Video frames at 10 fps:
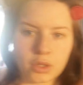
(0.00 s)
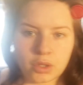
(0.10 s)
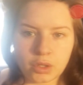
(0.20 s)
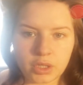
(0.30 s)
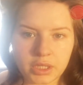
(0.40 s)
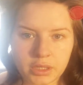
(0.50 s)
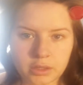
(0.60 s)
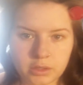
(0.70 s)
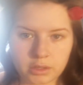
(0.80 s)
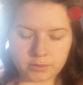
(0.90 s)
oh, here
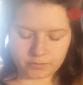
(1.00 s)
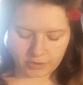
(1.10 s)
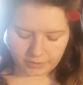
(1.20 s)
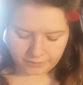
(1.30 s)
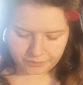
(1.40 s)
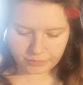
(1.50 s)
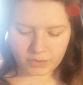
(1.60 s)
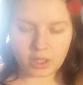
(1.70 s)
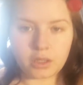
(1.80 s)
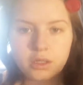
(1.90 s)
now, right.
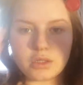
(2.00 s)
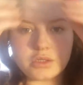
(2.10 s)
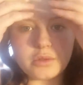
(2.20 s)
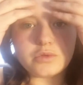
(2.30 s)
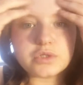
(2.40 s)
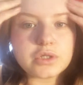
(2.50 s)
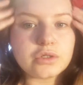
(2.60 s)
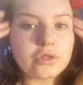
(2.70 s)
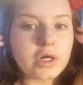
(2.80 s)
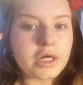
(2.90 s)
So I'm just gonna
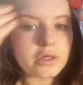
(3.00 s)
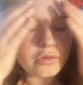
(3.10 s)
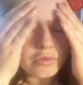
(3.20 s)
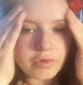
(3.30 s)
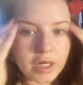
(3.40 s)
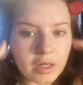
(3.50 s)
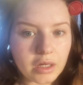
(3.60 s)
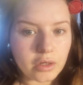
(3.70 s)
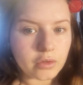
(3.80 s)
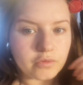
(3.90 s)
try and create
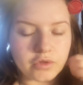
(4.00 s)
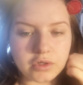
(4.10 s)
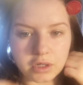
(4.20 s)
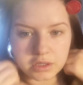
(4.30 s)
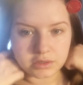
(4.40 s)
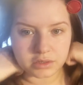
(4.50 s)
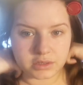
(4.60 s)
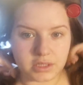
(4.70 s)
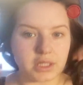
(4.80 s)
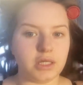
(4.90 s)
that look for you guys and
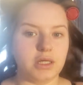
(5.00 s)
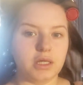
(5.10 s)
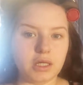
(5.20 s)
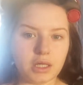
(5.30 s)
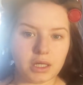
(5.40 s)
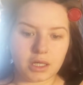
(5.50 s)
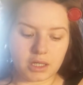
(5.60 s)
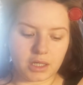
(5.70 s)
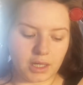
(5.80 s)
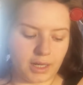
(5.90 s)
see
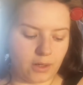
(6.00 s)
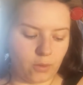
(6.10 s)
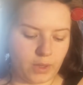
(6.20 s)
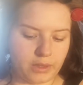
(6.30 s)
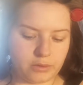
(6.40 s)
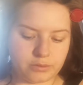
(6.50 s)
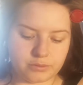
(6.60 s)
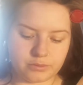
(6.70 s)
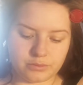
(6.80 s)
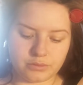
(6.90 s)
how well
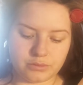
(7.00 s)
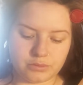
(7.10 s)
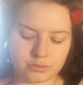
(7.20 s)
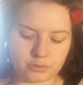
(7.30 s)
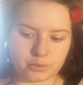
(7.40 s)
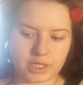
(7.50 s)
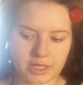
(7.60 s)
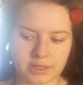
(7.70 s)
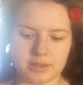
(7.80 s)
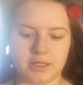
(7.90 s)
we
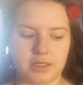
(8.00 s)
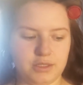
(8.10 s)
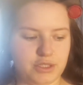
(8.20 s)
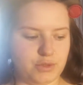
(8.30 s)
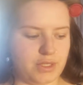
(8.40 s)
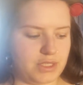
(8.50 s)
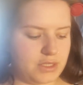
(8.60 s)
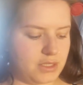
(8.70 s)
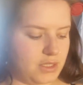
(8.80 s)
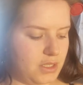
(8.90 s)
can do it.
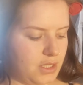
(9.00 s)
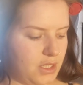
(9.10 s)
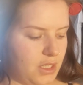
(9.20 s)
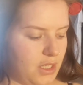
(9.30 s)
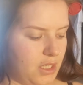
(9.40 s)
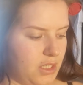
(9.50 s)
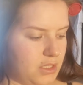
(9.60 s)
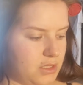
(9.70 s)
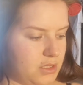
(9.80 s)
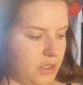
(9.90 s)

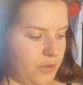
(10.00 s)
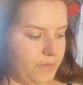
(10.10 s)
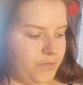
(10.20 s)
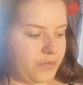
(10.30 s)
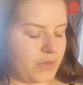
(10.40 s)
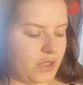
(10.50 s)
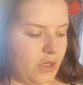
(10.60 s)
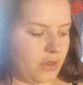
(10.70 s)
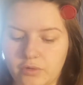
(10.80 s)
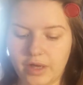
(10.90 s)
So
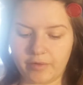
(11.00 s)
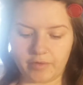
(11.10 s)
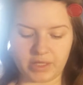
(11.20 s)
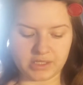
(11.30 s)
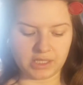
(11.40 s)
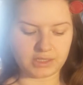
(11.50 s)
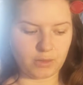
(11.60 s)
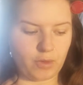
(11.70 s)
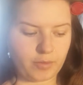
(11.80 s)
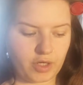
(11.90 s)
I've got everything set out
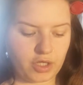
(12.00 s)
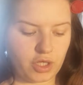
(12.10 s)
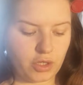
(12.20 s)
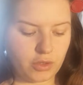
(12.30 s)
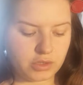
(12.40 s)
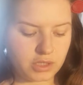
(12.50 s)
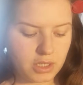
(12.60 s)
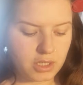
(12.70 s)
what I'm gonna use,